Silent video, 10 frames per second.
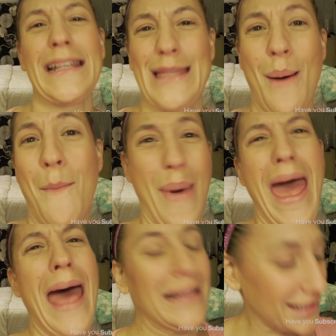is the
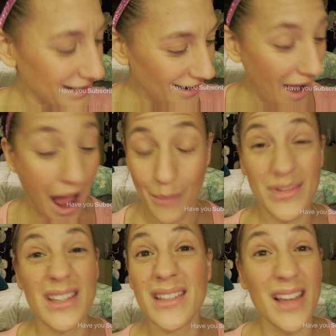best. I'm
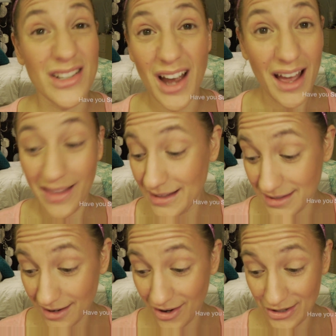such a highlight
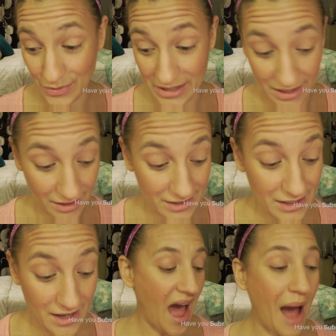sucker, it's ridiculous.